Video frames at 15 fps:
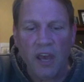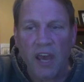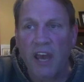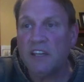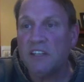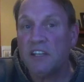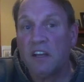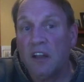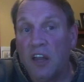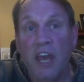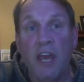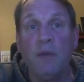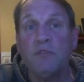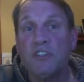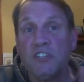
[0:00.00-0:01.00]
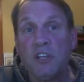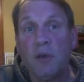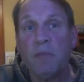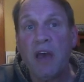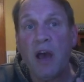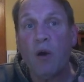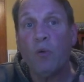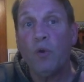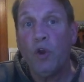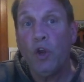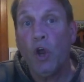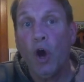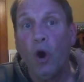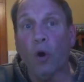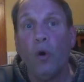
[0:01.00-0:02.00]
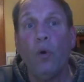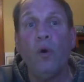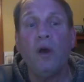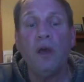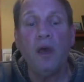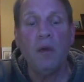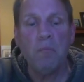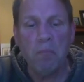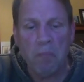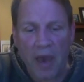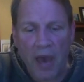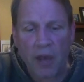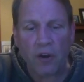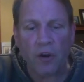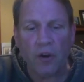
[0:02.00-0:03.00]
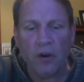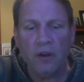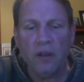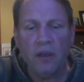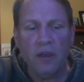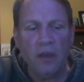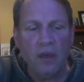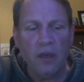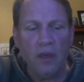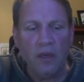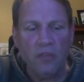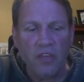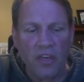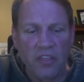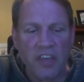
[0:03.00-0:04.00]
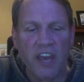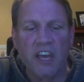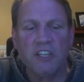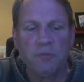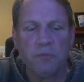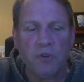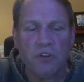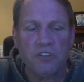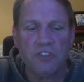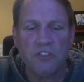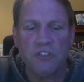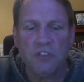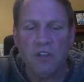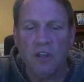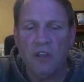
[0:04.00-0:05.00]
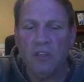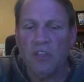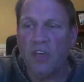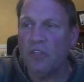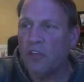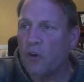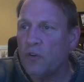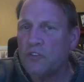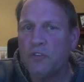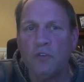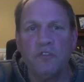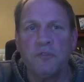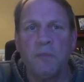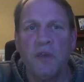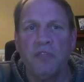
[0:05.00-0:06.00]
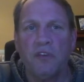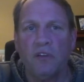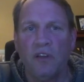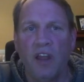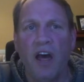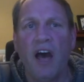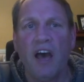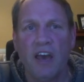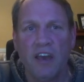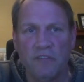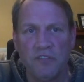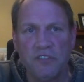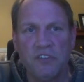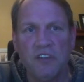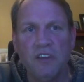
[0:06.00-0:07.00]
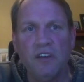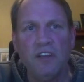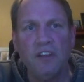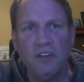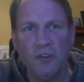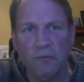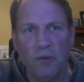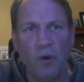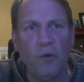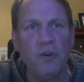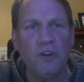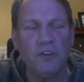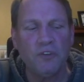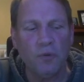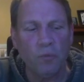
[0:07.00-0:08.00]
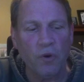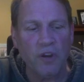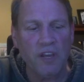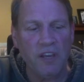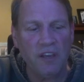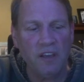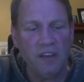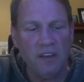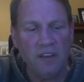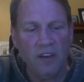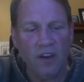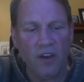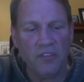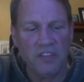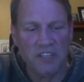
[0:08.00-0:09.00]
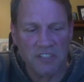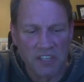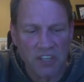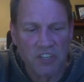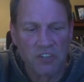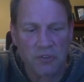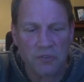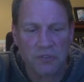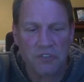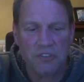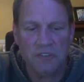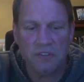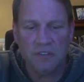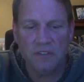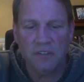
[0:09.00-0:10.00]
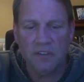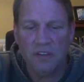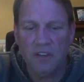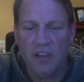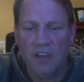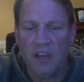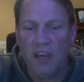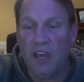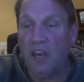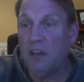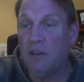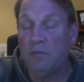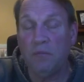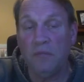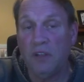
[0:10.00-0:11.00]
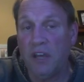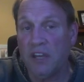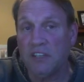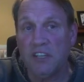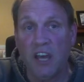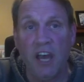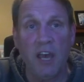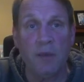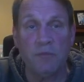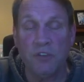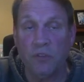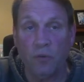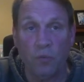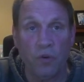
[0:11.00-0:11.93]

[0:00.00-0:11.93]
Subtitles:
and to claim to somehow know better than the experts, than those who've spent their lives devoted to working on these issues. And at times, in the